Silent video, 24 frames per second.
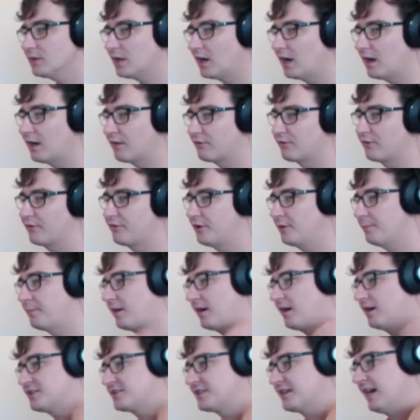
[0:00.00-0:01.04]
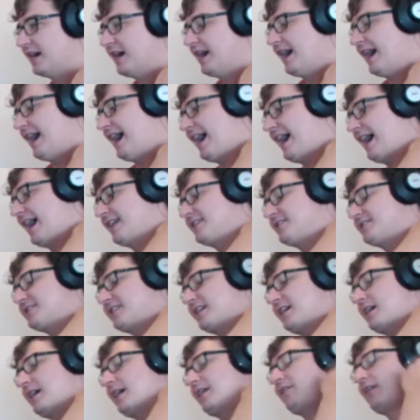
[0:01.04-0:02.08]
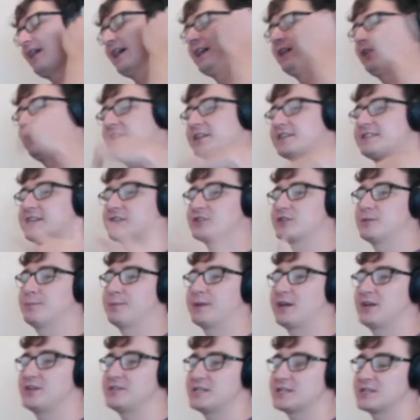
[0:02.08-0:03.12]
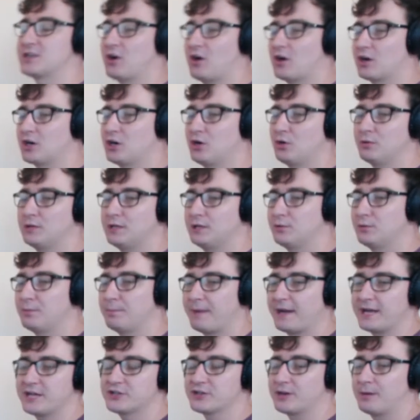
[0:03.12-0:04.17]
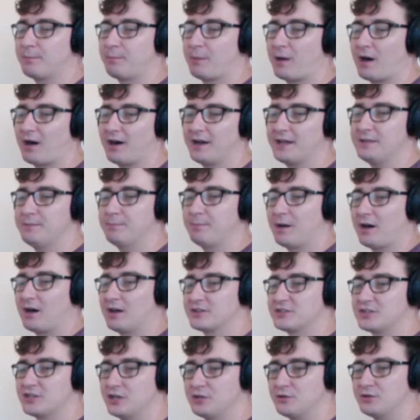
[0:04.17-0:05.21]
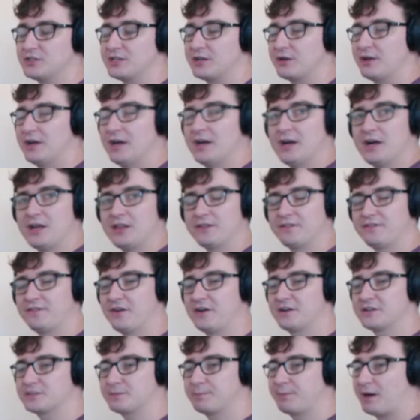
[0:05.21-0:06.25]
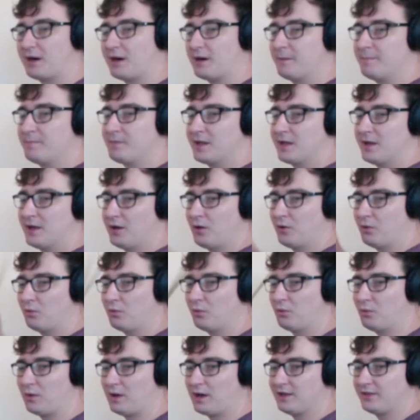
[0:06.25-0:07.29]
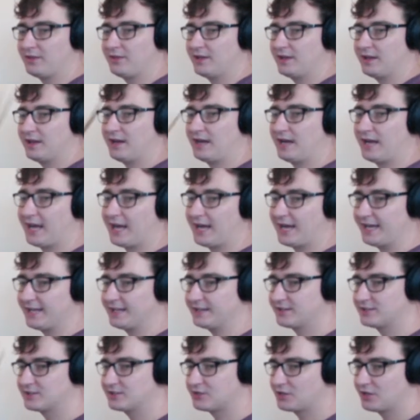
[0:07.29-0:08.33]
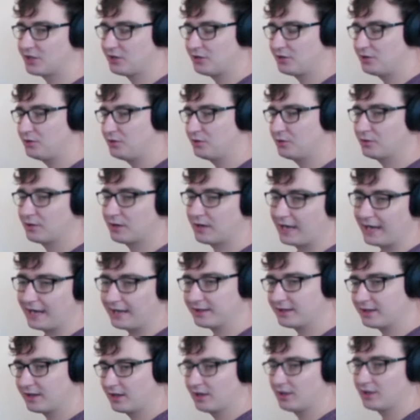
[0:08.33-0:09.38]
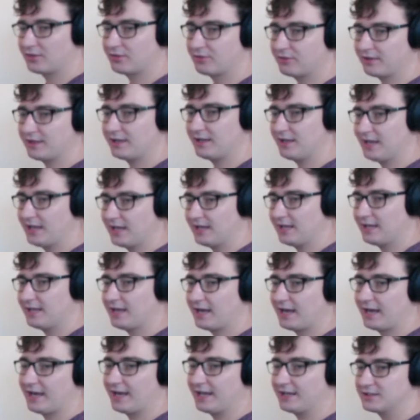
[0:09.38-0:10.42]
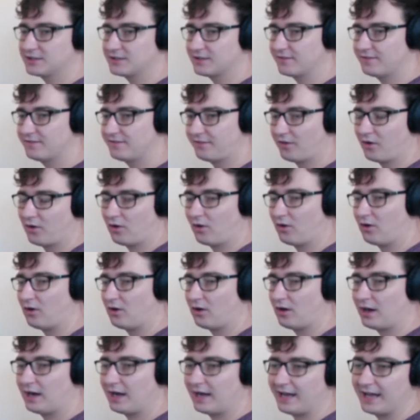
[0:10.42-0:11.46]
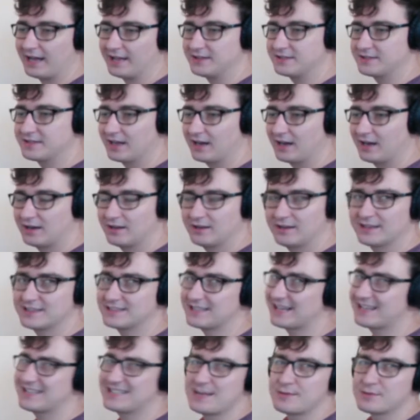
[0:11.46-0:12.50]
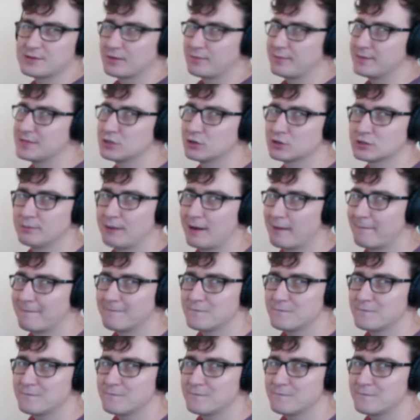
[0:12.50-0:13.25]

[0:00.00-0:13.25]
uh, for a few bars. And uh, I included this section because it's got a cool little bass drum part in bar two. So the first bar, one and two and a three E and four and uh. Exactly the same stuff we talked about